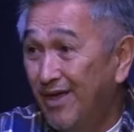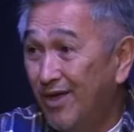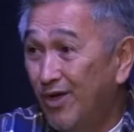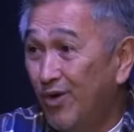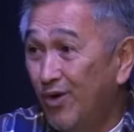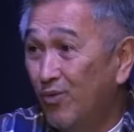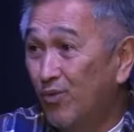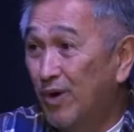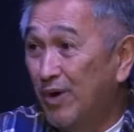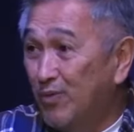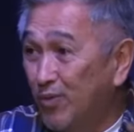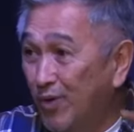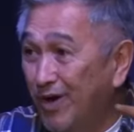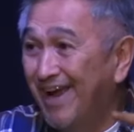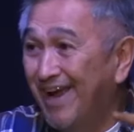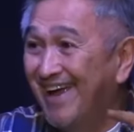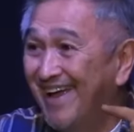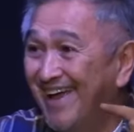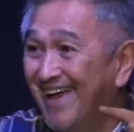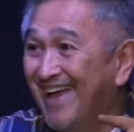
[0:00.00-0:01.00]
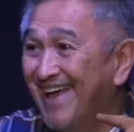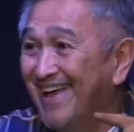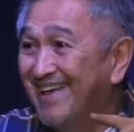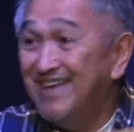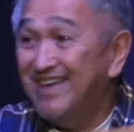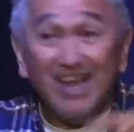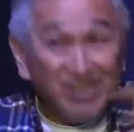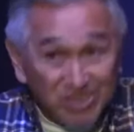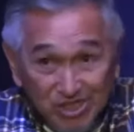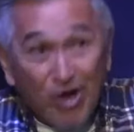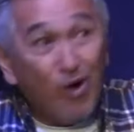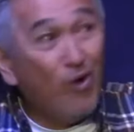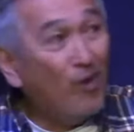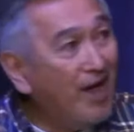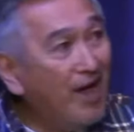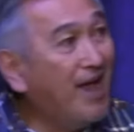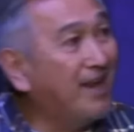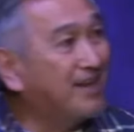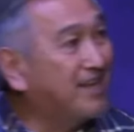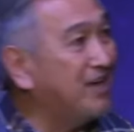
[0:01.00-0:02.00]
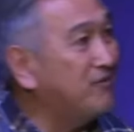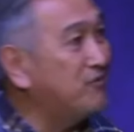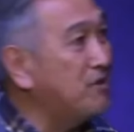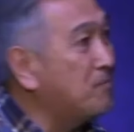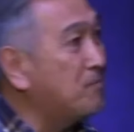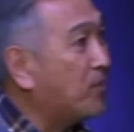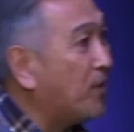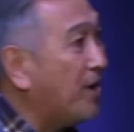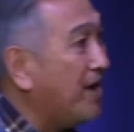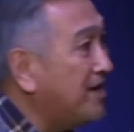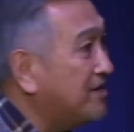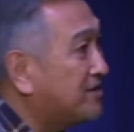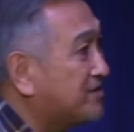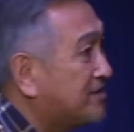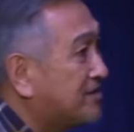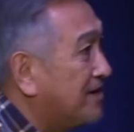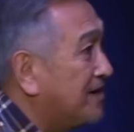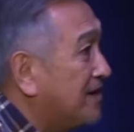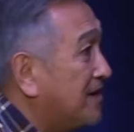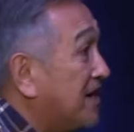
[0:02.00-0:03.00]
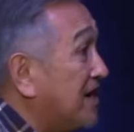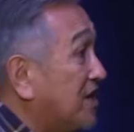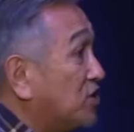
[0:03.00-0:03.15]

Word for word: When we're, yes, go ahead, give him praise. He's